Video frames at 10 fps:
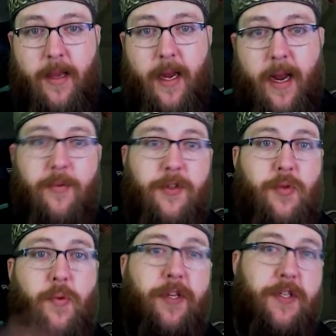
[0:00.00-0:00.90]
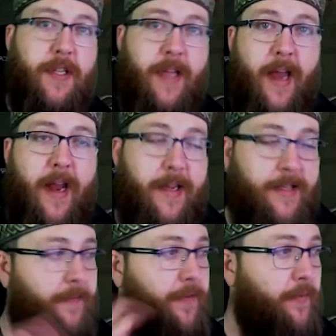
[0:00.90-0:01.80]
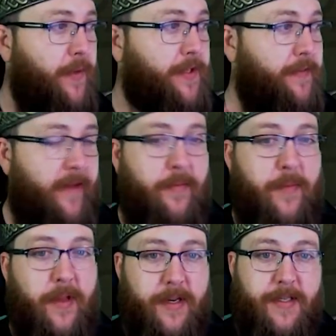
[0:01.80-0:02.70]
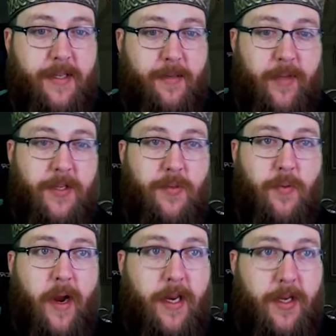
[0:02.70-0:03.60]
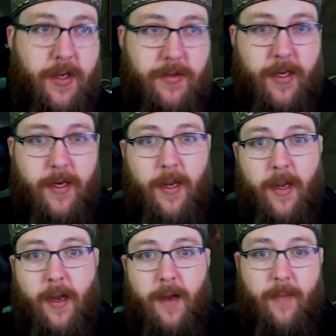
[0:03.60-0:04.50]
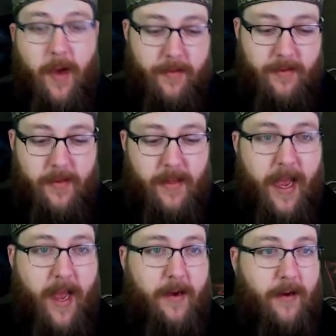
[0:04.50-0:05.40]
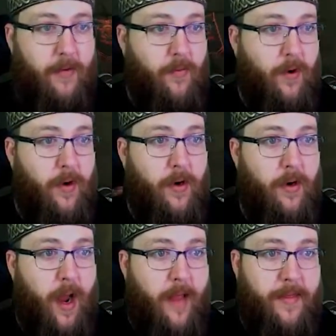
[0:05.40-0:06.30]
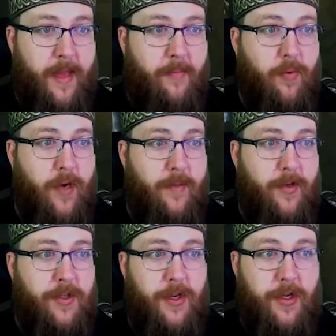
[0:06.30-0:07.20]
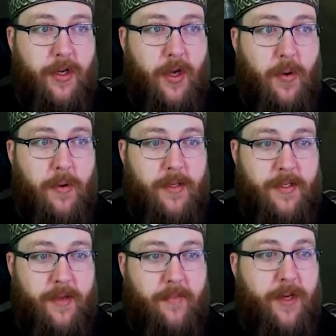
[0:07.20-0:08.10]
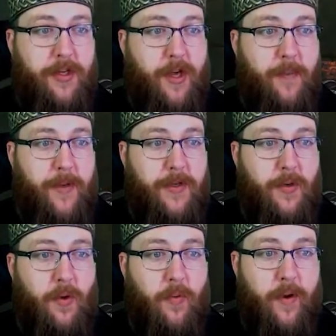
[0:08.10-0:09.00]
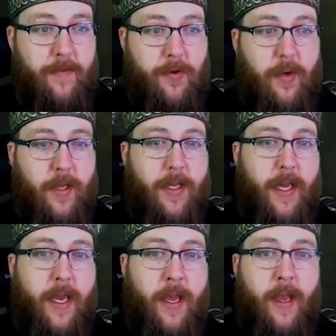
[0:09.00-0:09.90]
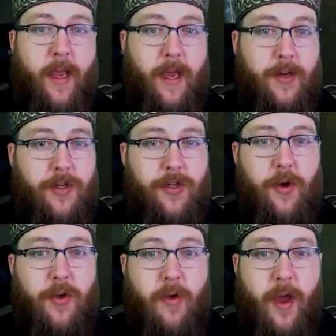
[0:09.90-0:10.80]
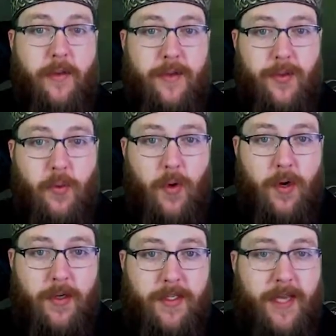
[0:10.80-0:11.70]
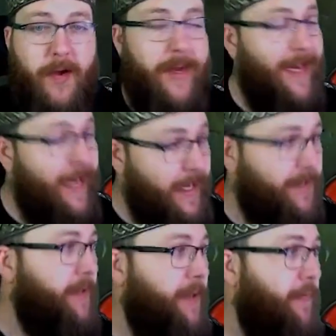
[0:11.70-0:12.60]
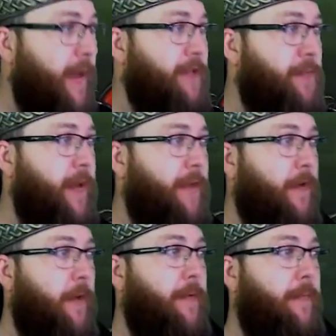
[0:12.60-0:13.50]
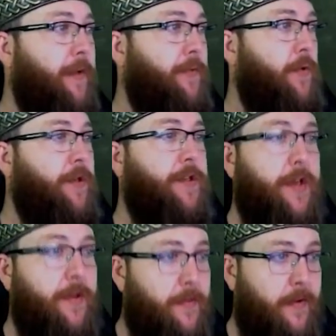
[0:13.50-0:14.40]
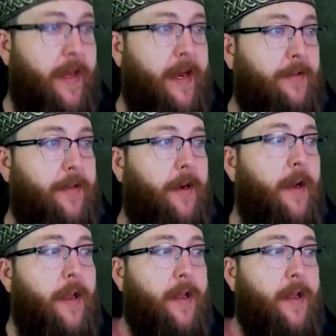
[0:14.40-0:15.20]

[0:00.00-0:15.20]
And I would switch to that as I feel my survivability is in a place where I can use it. Um, other than that, we're, I think, pretty much good to go with this. I'm going to jump into a rift quickly and show you how this works. Now, it isn't the best speed farming build. We're just going to throw that out there.